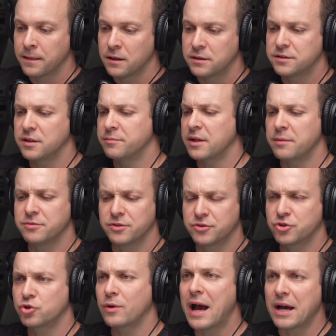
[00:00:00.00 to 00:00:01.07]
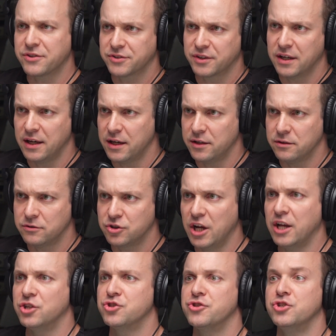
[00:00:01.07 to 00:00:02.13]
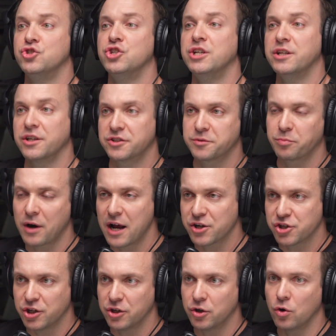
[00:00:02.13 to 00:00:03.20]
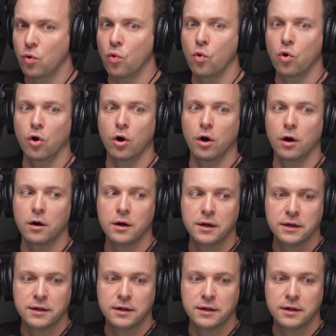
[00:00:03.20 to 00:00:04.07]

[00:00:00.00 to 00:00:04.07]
sometimes stress can change the gene expression, or